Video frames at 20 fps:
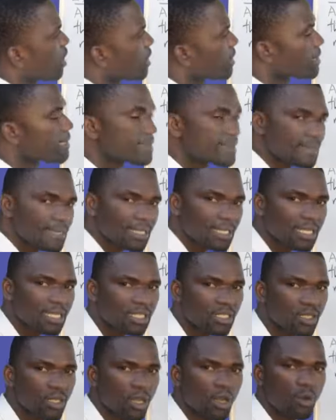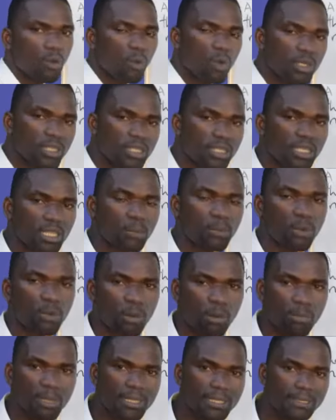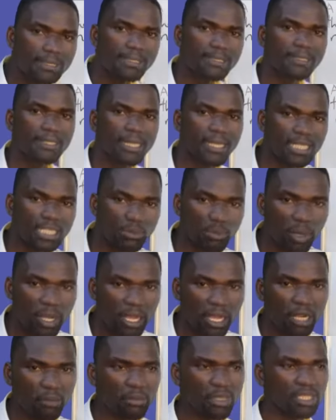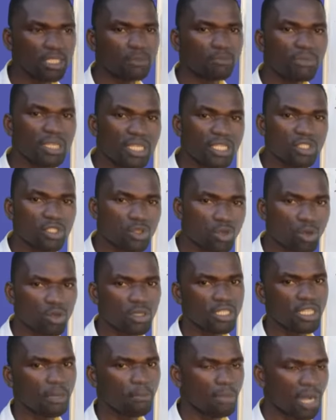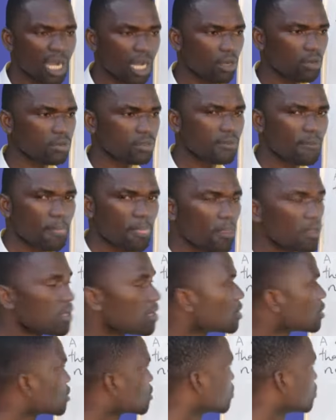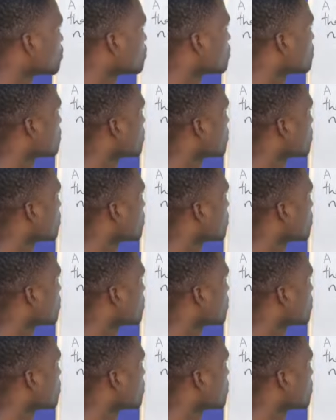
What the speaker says: understand what is the probability experiment being talked about. So